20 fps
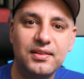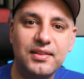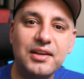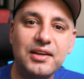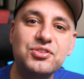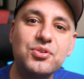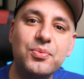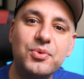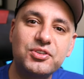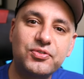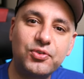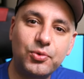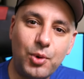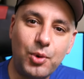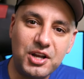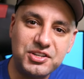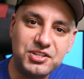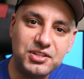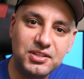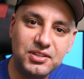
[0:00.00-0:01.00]
Thanks so much for
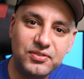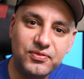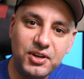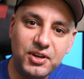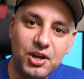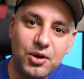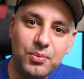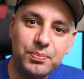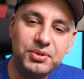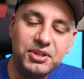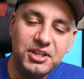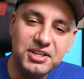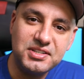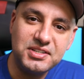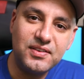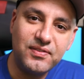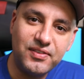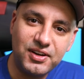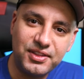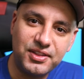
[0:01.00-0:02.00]
watching this video.
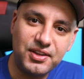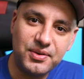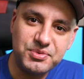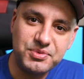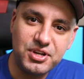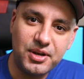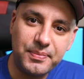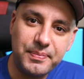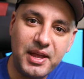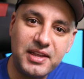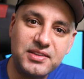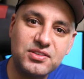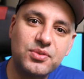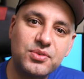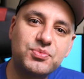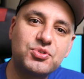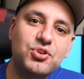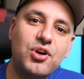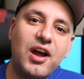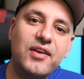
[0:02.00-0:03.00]
Please give it a thumbs up and
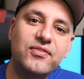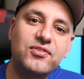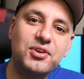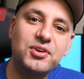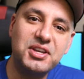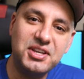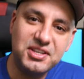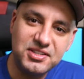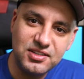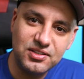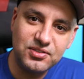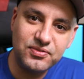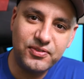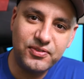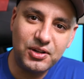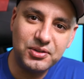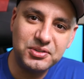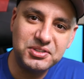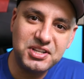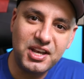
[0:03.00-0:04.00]
subscribe for easy to
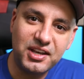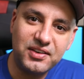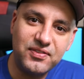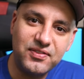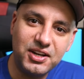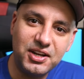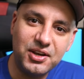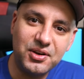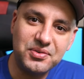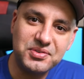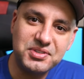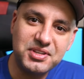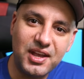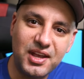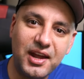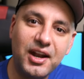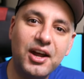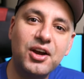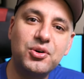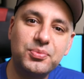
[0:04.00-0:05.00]
follow tech videos.
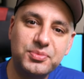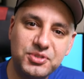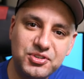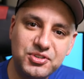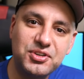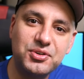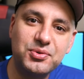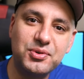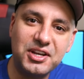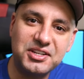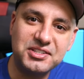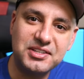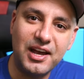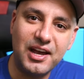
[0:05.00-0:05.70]
And I hope to see you next